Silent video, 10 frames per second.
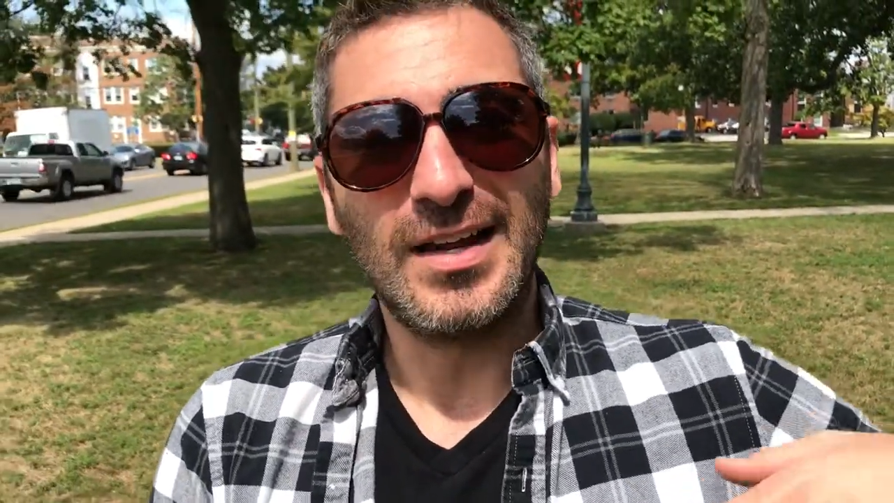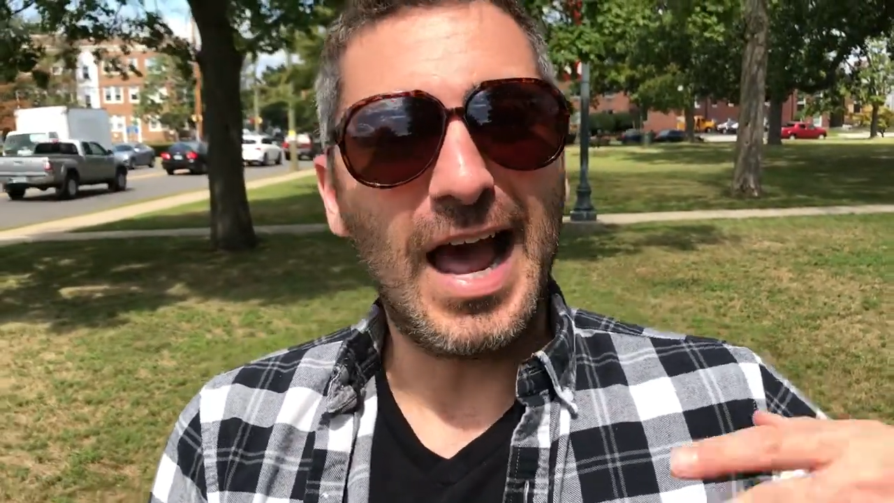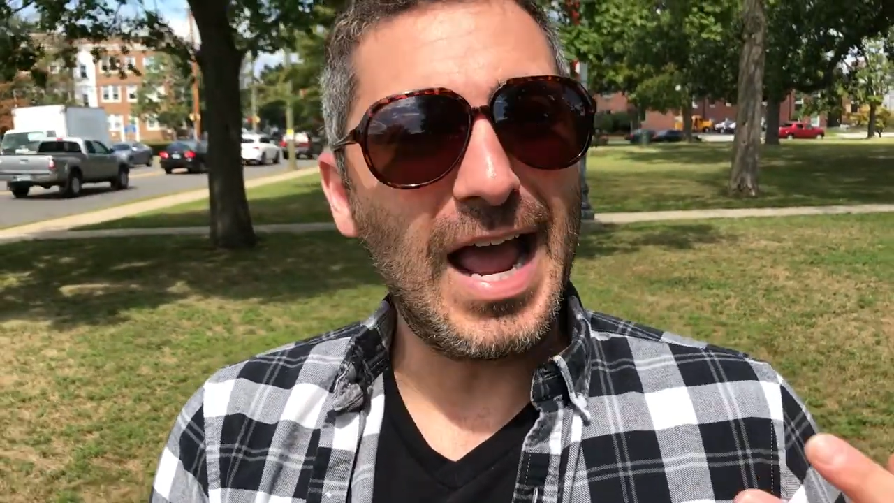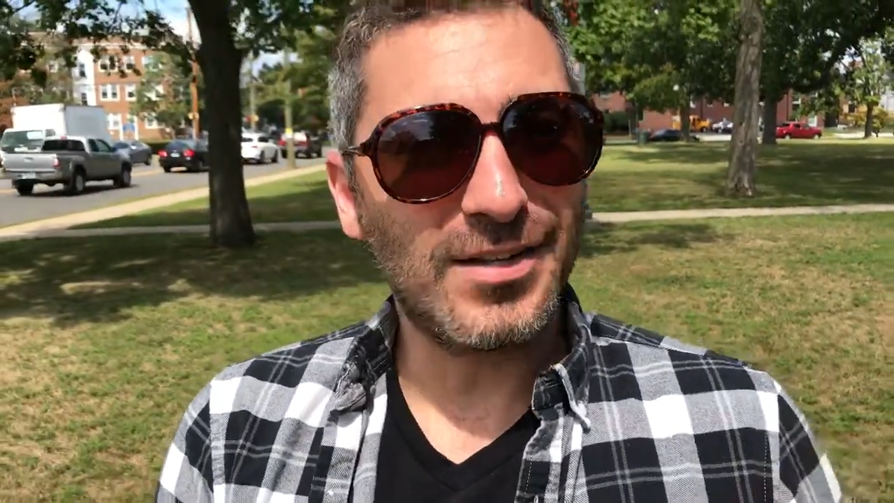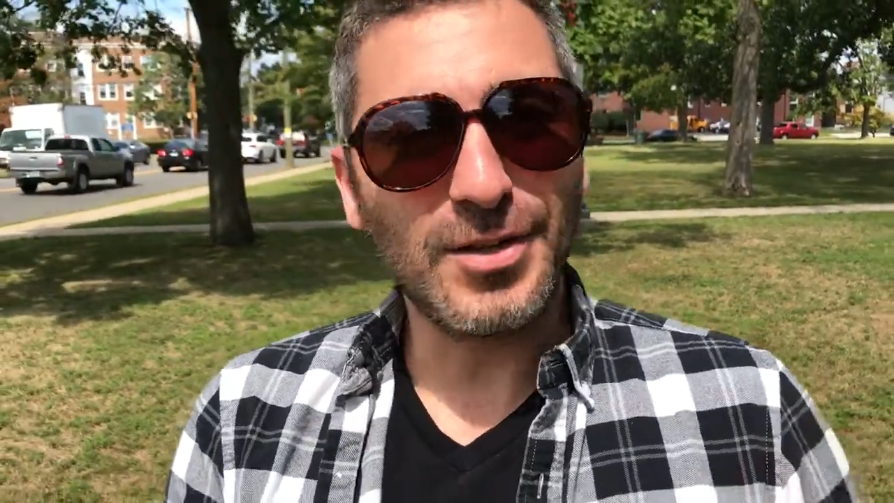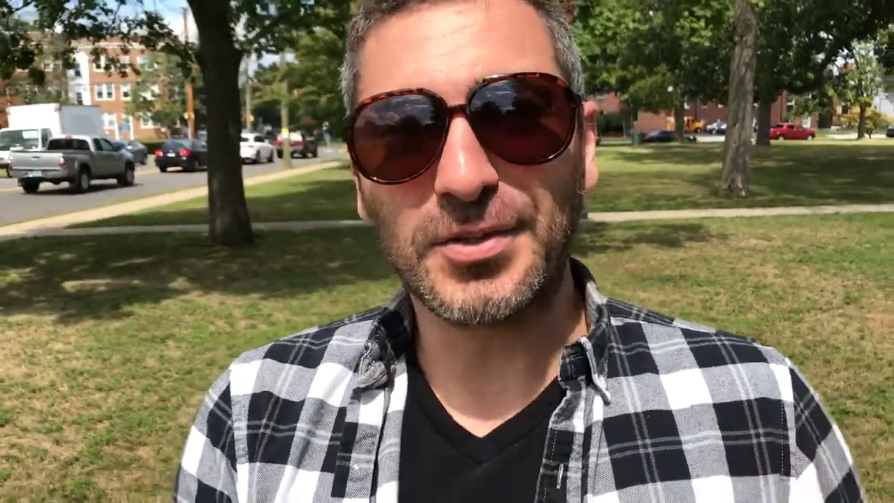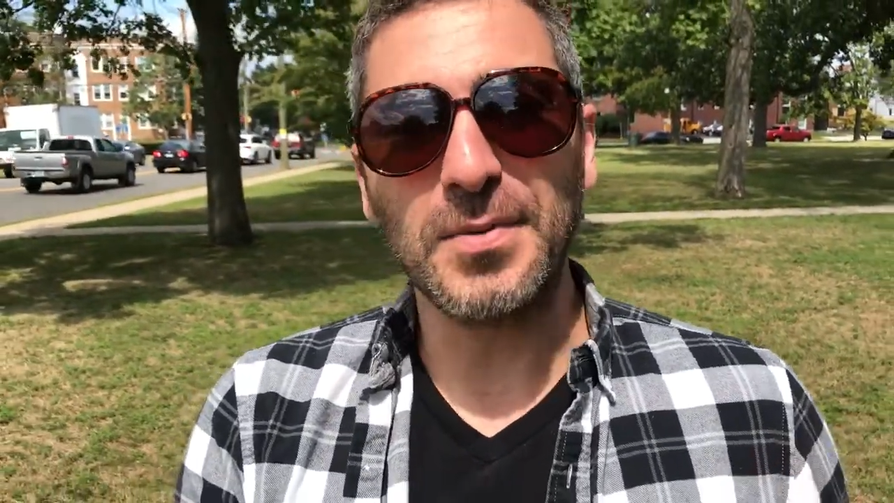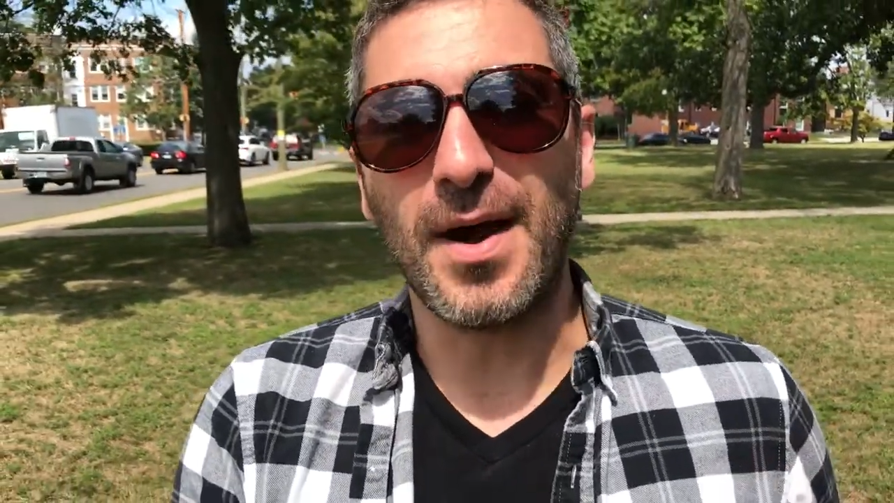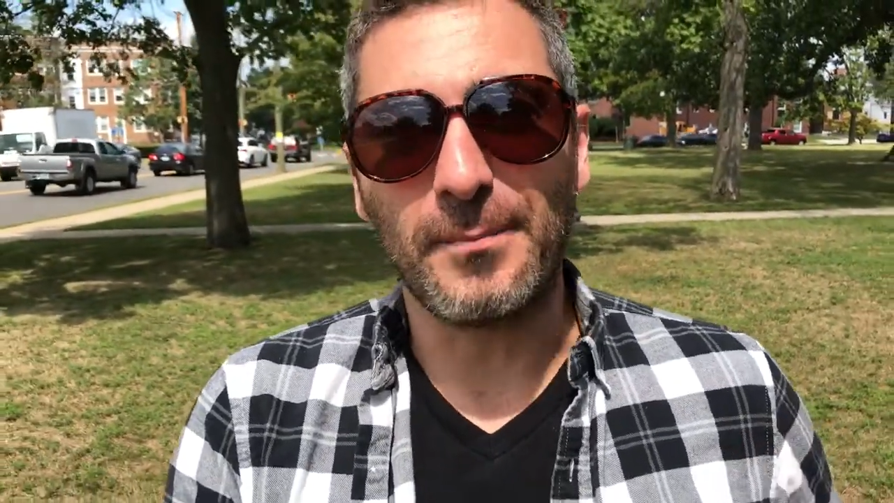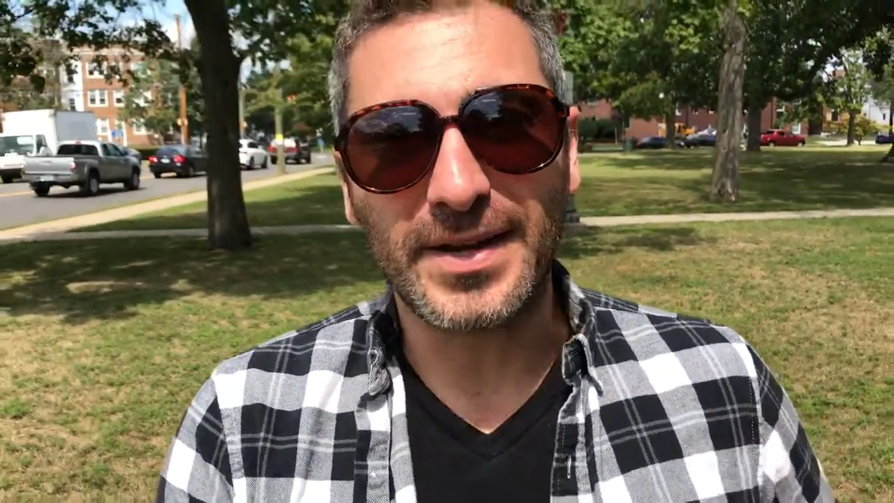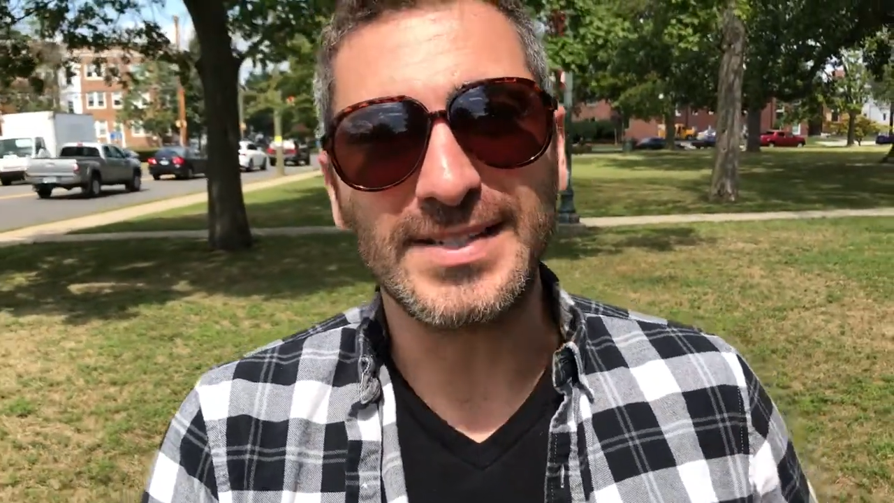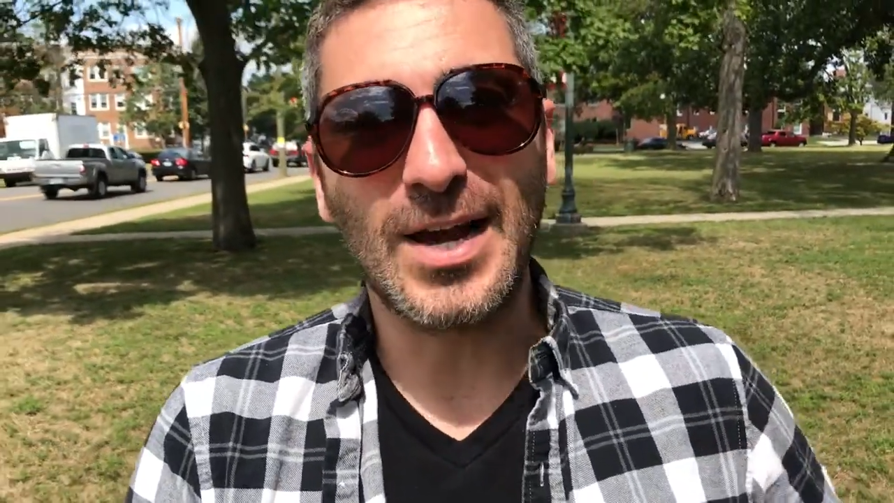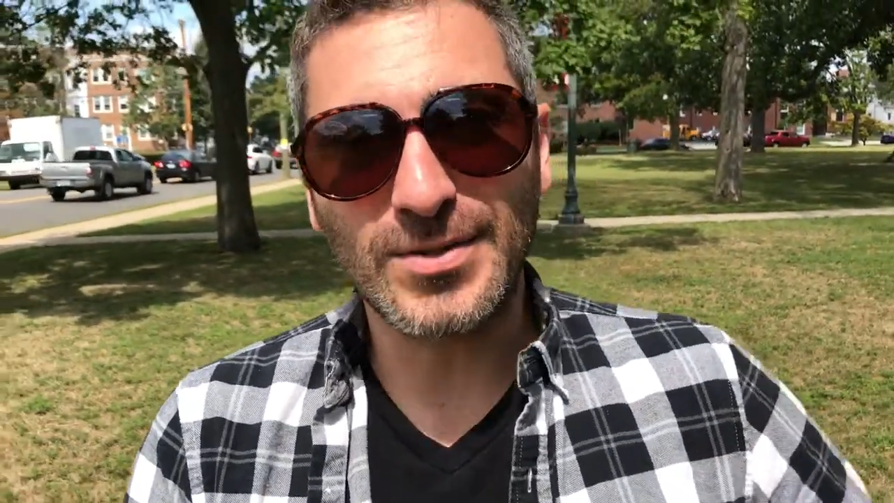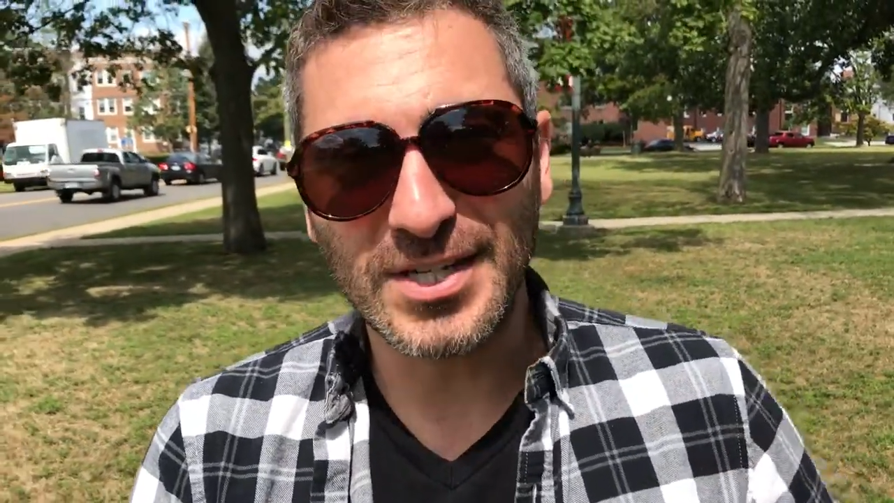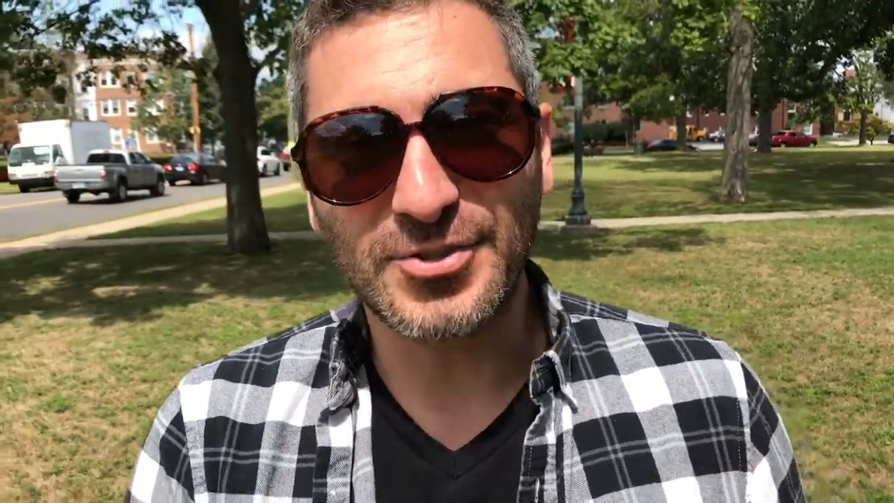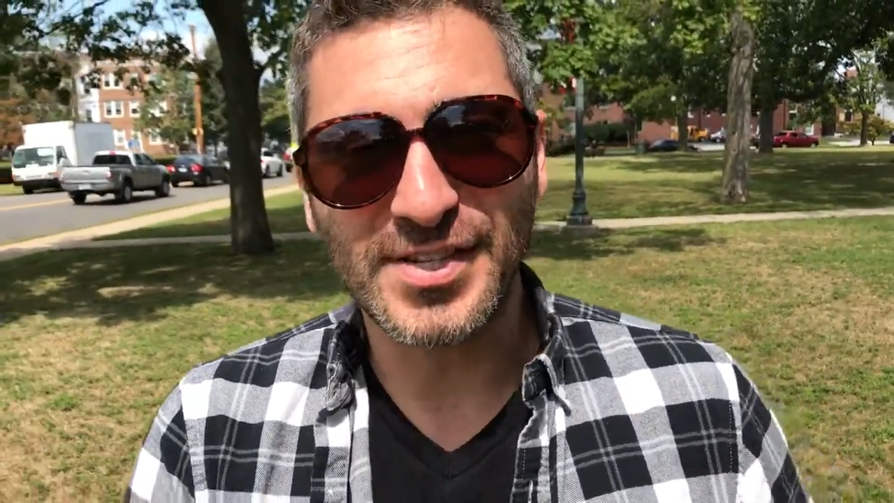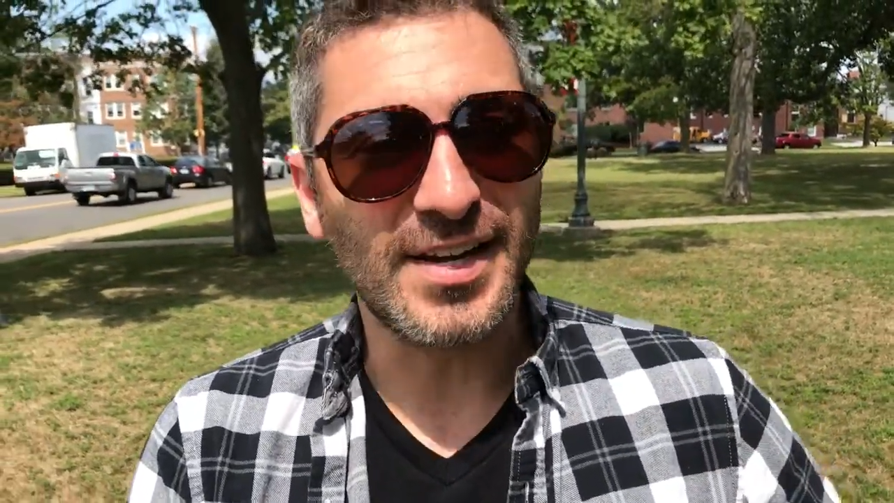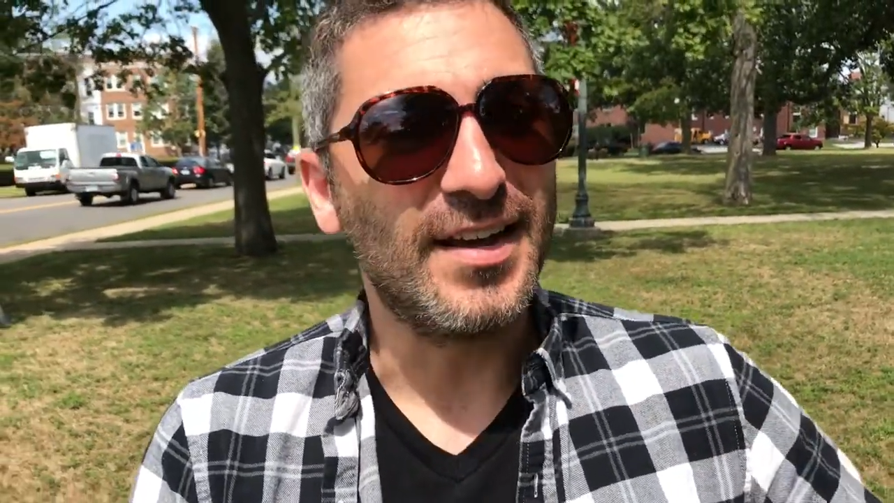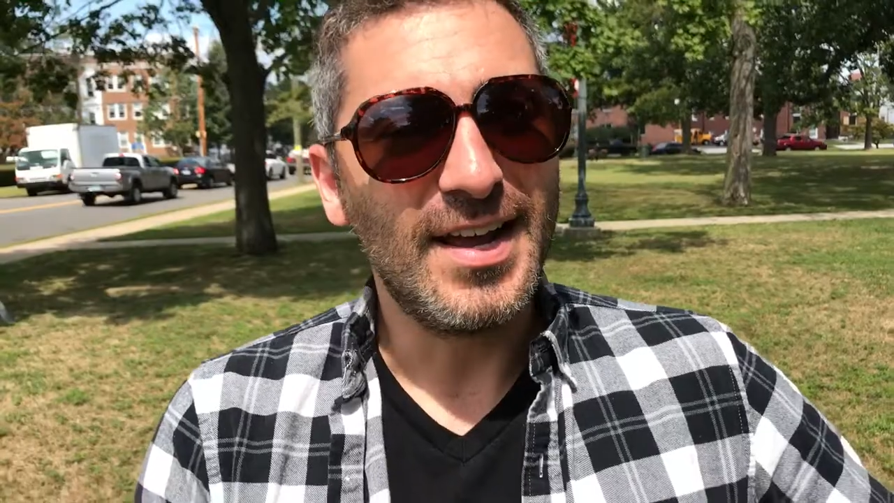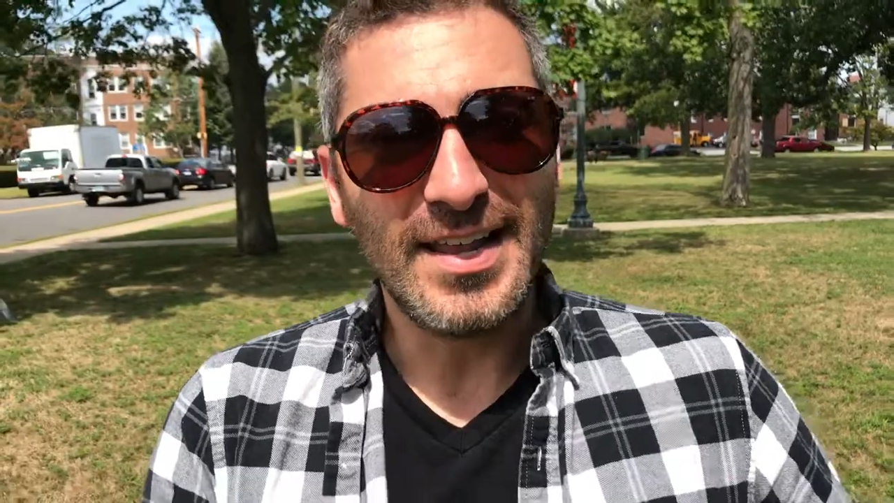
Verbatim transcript: I looked them up because I was interested.